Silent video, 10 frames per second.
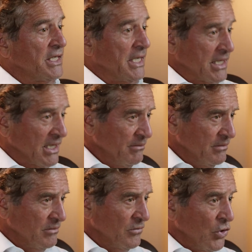in
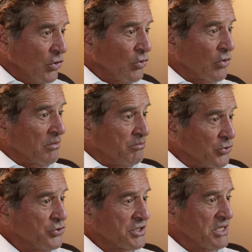income or a
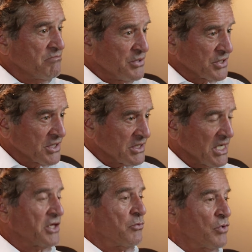boost in business
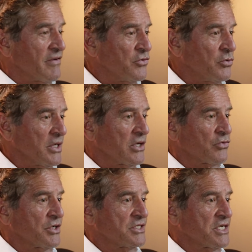and the revenue
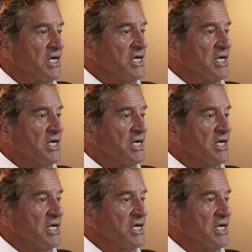increase